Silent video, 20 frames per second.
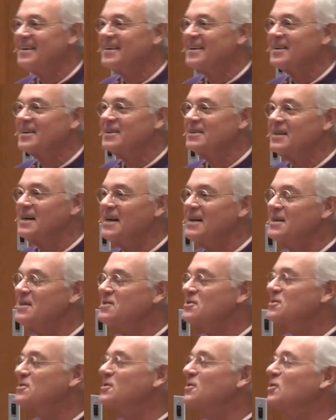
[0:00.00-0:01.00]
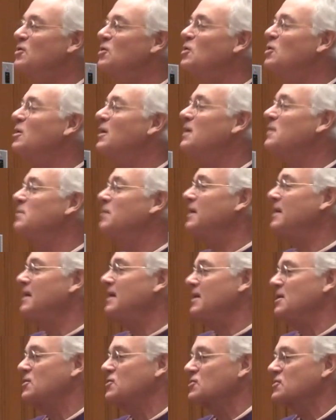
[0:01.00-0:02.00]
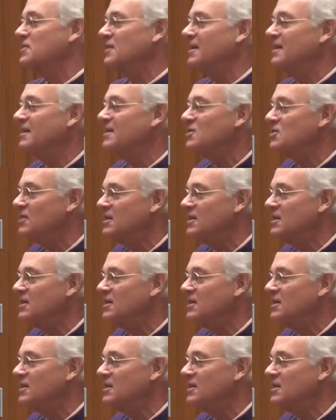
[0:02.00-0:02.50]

Grace to you and peace in